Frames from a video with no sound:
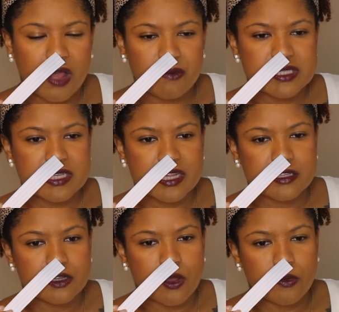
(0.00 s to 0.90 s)
I wasn't
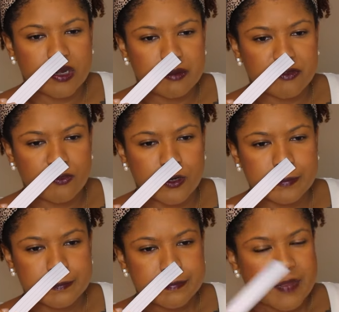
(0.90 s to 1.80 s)
getting the coconut
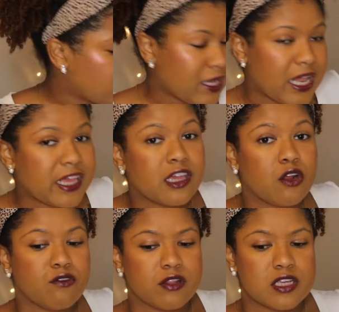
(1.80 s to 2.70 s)
before. Do I like it
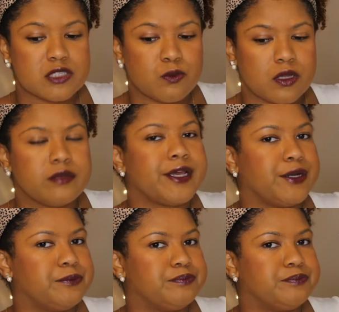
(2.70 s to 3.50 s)
over this one? No.